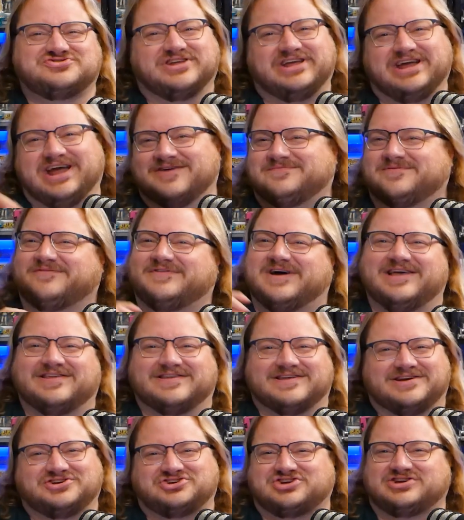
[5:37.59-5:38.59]
really
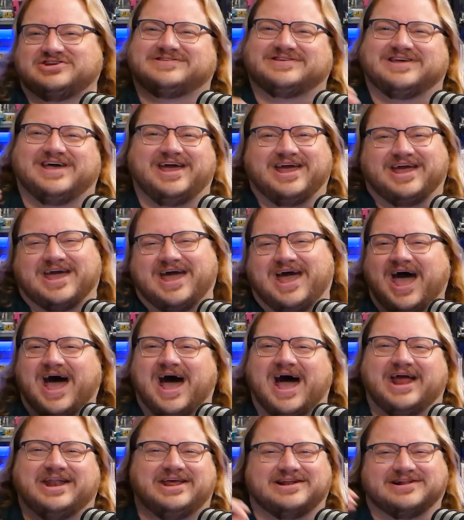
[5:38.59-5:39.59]
improvising. Yeah. She's like,
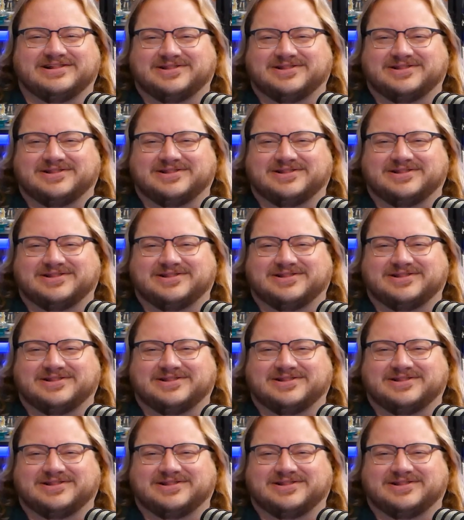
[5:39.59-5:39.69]
I need a